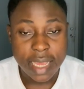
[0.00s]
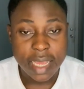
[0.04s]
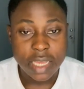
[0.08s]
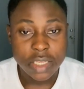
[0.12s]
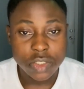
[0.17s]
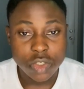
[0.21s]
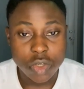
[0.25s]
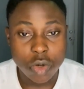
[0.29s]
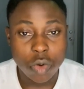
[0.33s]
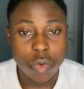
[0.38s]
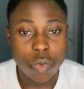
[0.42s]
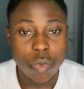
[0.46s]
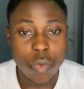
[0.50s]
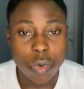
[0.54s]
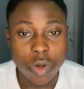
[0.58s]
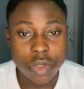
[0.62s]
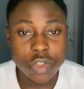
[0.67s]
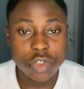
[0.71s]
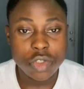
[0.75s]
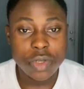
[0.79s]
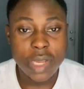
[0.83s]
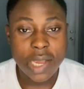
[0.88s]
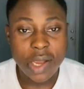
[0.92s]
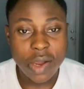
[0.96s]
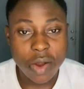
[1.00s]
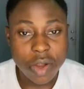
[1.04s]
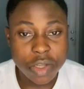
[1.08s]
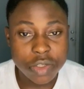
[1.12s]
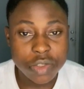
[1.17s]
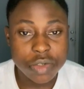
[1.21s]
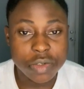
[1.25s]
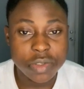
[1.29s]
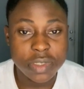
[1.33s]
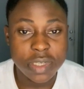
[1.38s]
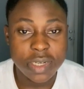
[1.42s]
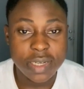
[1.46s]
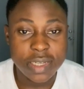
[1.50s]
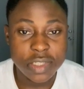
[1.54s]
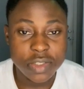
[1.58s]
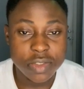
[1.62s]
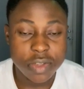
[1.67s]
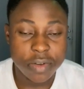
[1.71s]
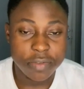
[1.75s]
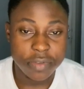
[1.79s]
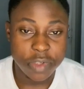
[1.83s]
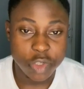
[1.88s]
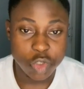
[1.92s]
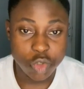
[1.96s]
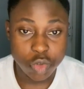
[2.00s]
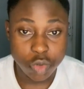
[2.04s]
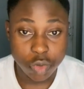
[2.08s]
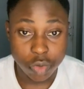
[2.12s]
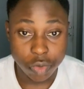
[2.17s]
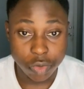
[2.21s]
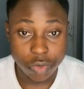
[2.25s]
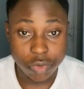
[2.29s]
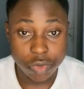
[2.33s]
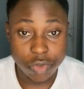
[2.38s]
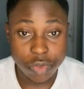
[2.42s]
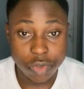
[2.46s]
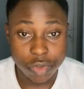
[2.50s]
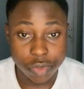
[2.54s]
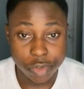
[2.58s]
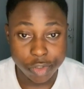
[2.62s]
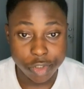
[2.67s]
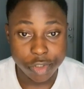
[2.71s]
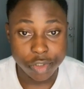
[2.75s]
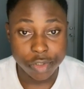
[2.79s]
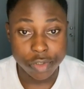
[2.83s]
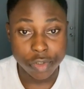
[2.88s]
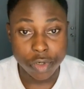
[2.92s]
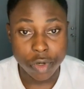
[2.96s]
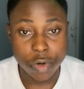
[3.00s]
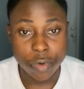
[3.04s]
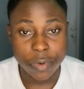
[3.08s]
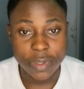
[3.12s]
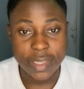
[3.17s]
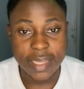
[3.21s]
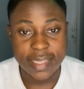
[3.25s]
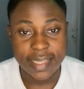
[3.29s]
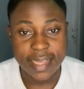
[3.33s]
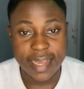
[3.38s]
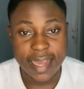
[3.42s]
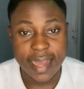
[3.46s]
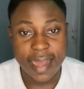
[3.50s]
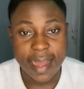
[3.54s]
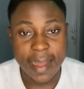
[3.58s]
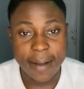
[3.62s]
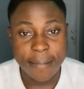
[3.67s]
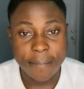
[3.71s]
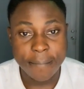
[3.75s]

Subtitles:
So once you are going through the list of these schools, you should know whether they are